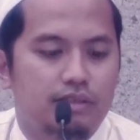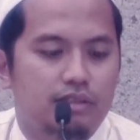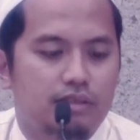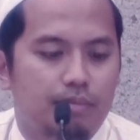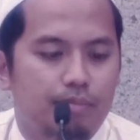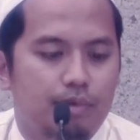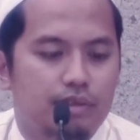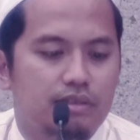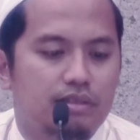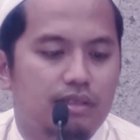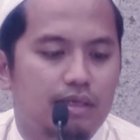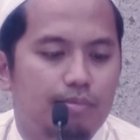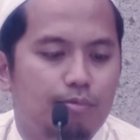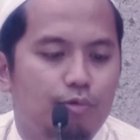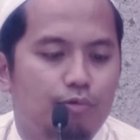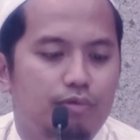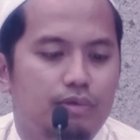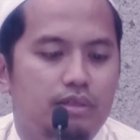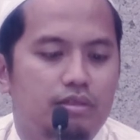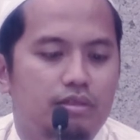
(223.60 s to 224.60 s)
But
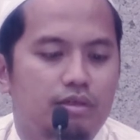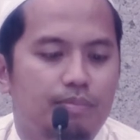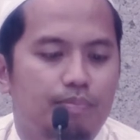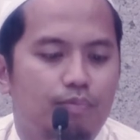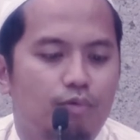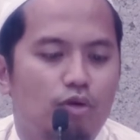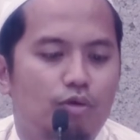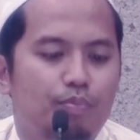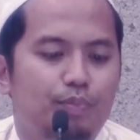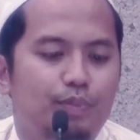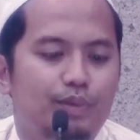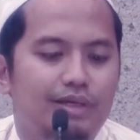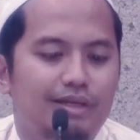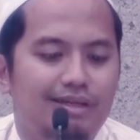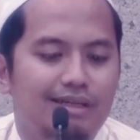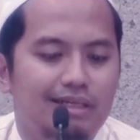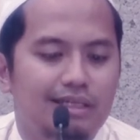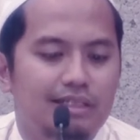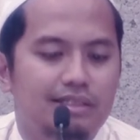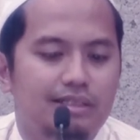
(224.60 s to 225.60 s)
someone with a proper
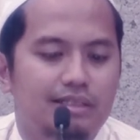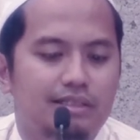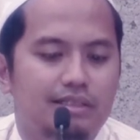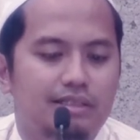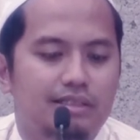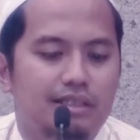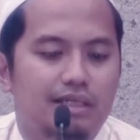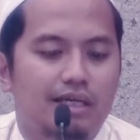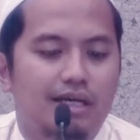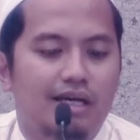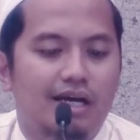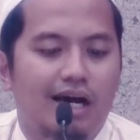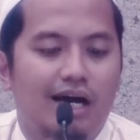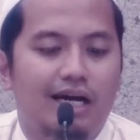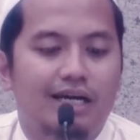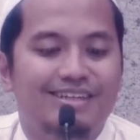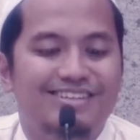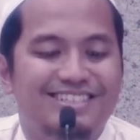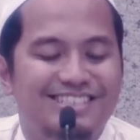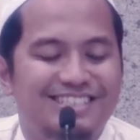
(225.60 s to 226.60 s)
religious
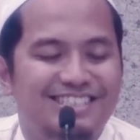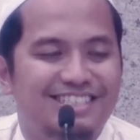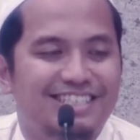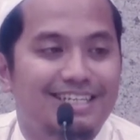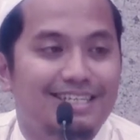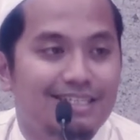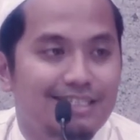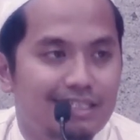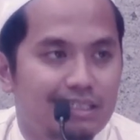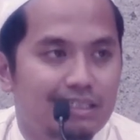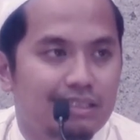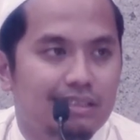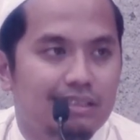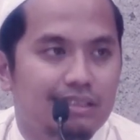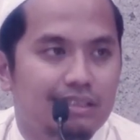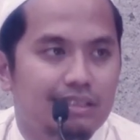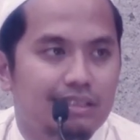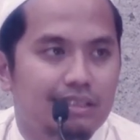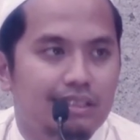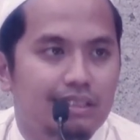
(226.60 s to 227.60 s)

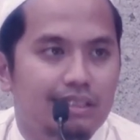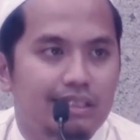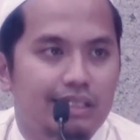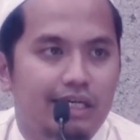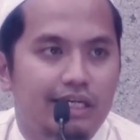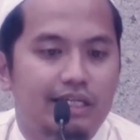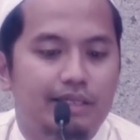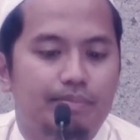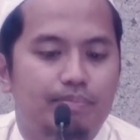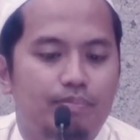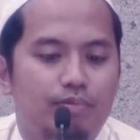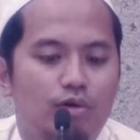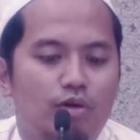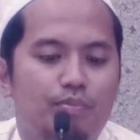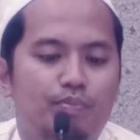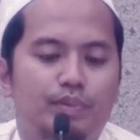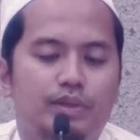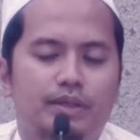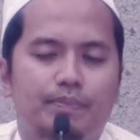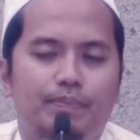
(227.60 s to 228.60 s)
understanding and
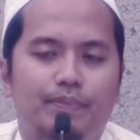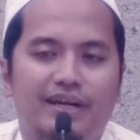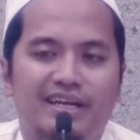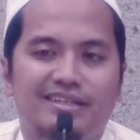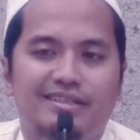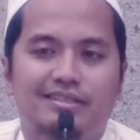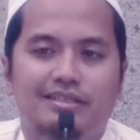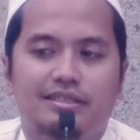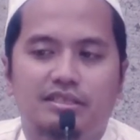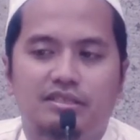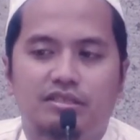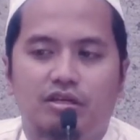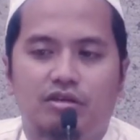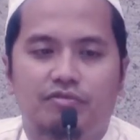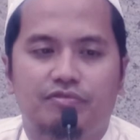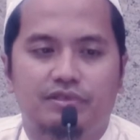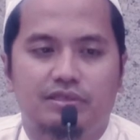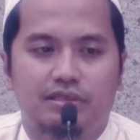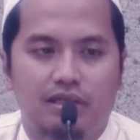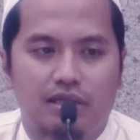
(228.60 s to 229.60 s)
proper practice
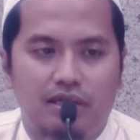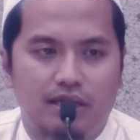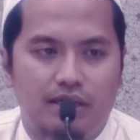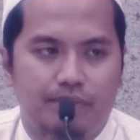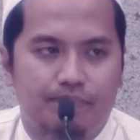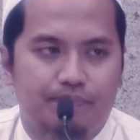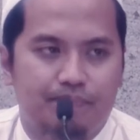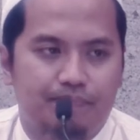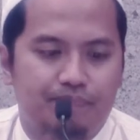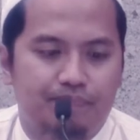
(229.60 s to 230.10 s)
of Islam.